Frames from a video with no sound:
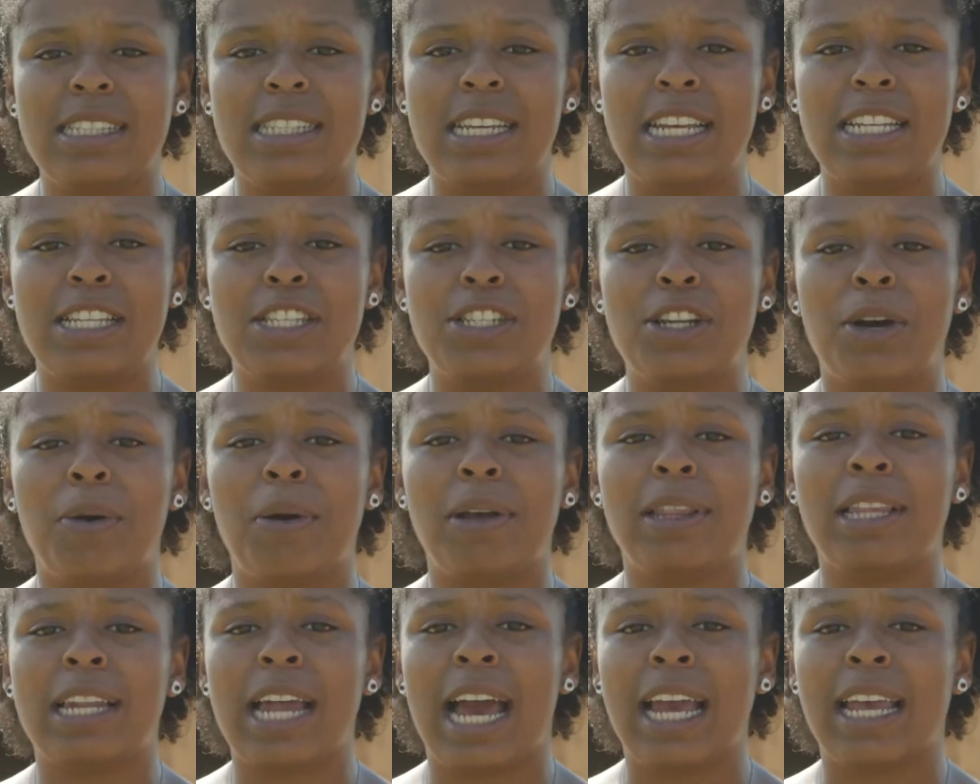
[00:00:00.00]
It's
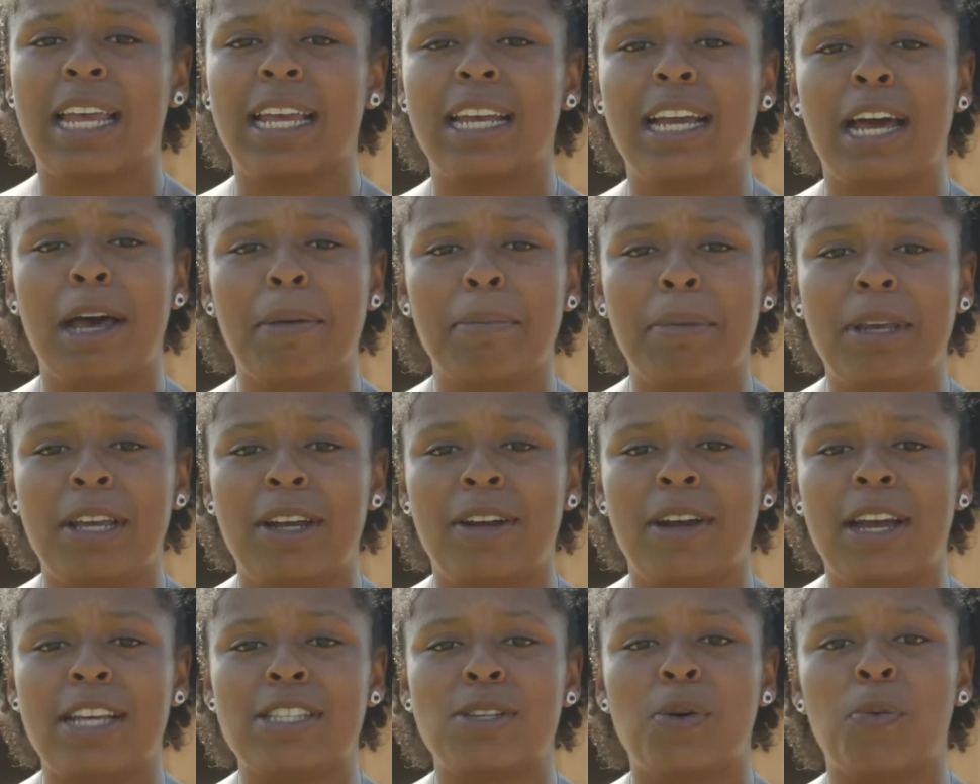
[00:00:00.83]
knowing that I can come
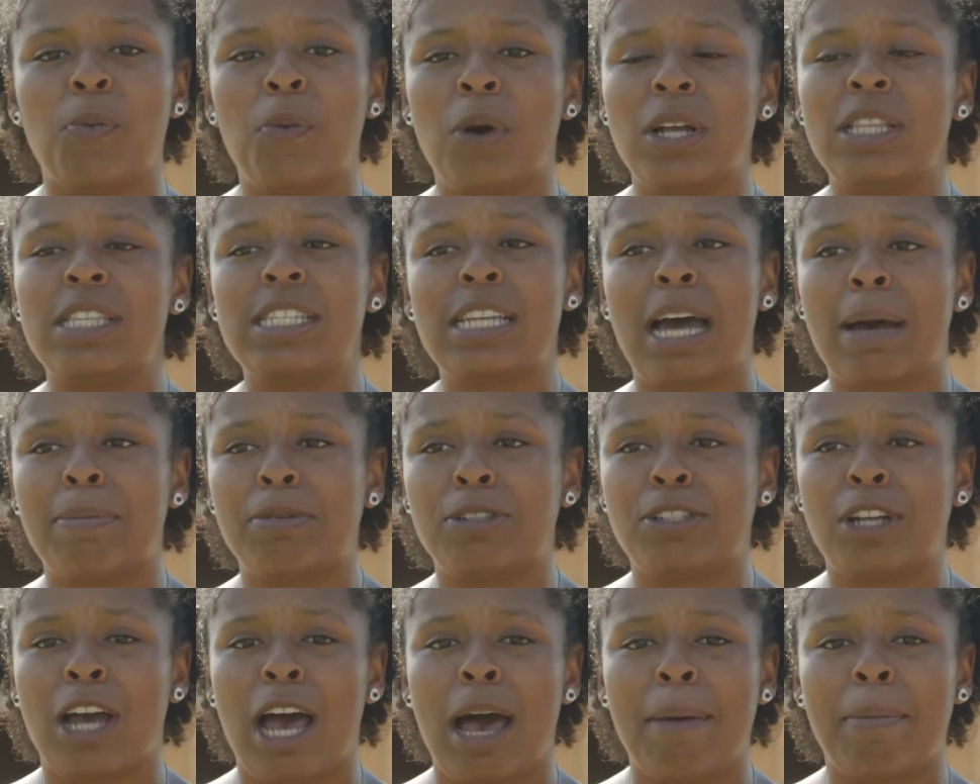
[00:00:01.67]
here as a one-stop
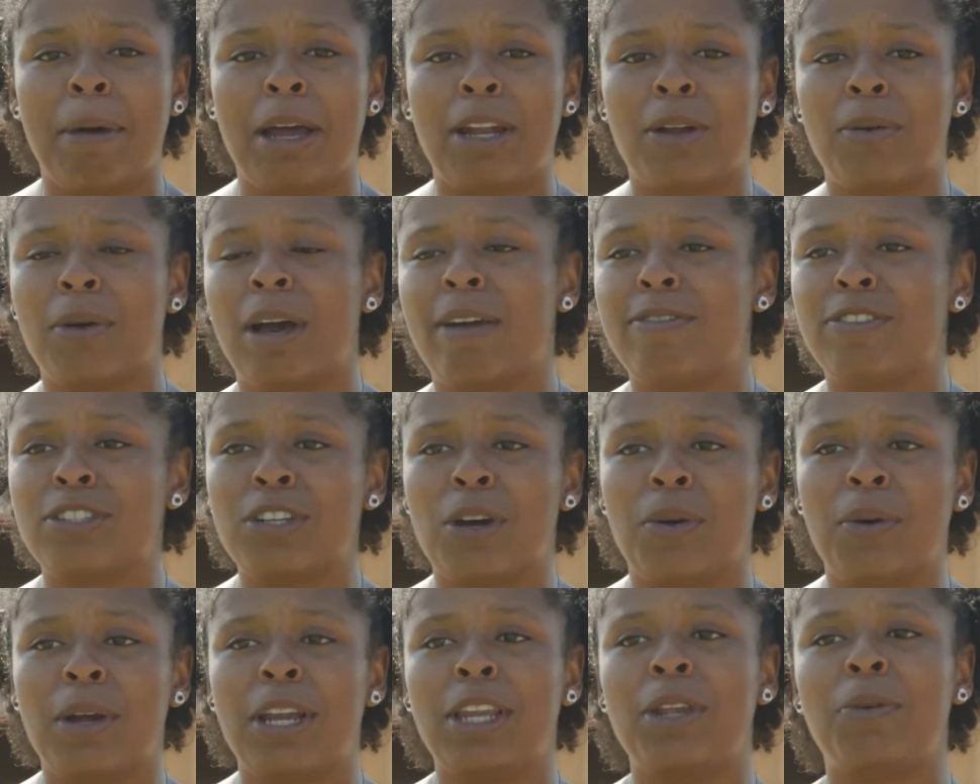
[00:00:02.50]
shop. I don't have to
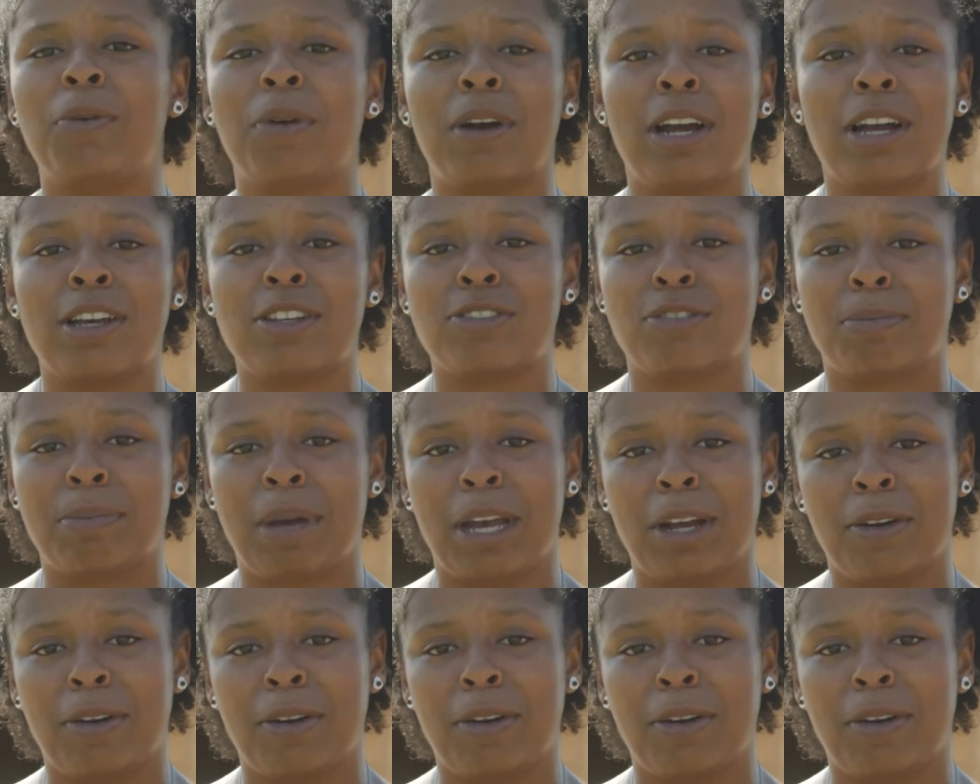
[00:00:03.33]
go anywhere else for my